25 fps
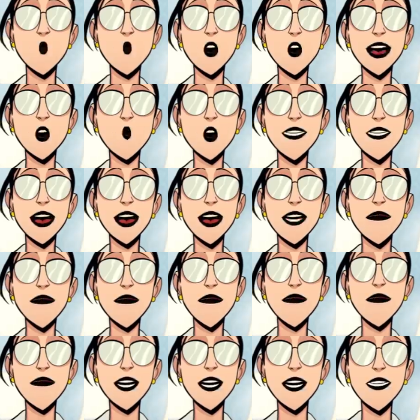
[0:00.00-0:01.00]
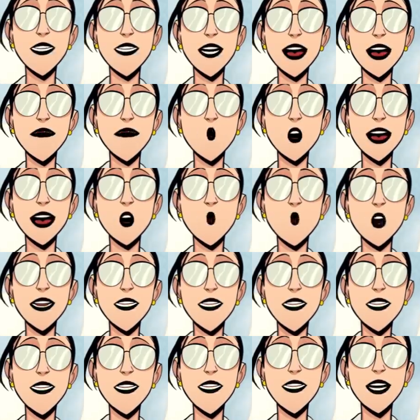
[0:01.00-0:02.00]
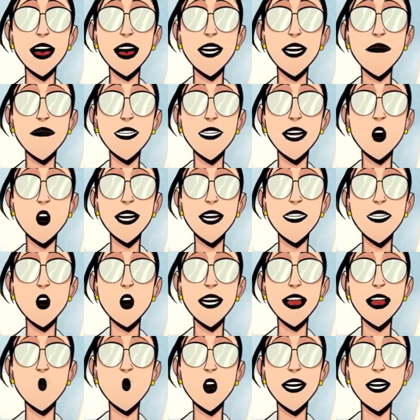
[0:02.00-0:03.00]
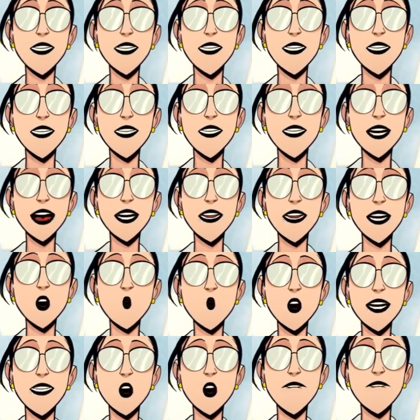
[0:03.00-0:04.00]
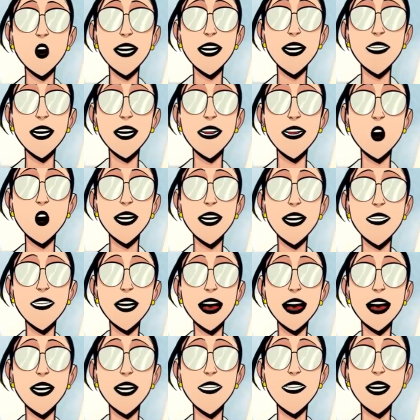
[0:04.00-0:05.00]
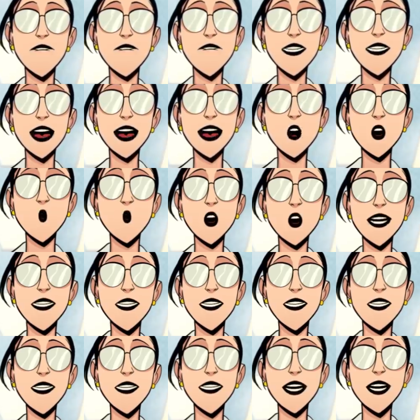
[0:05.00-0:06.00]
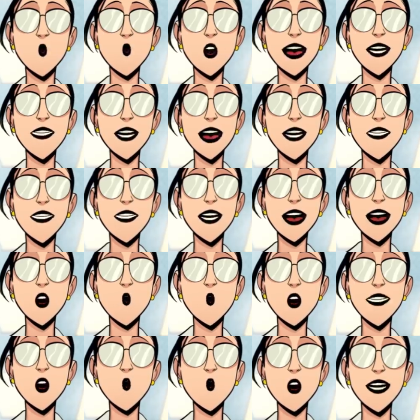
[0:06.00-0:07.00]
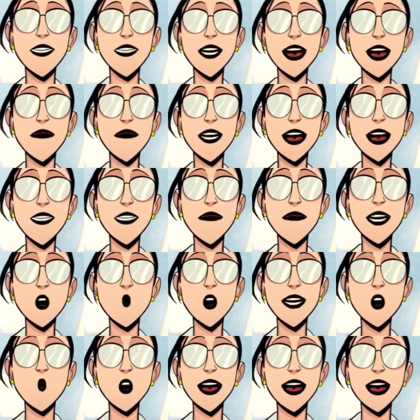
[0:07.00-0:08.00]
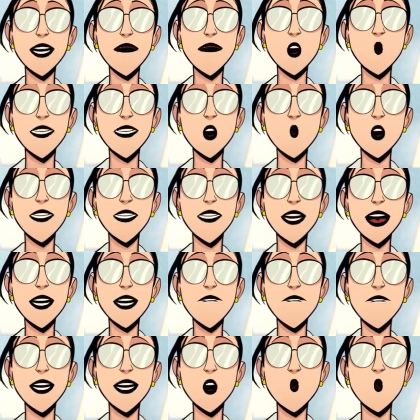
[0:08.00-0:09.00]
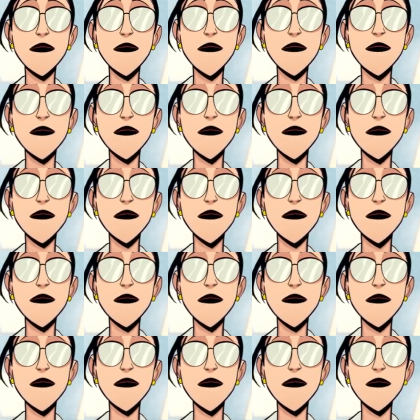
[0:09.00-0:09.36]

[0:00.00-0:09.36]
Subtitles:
Welcome, Mr. Brown. I'm Dr. Lewis, and you're recovering in our intensive care ward. You were taken down during combat, but we were able to save you.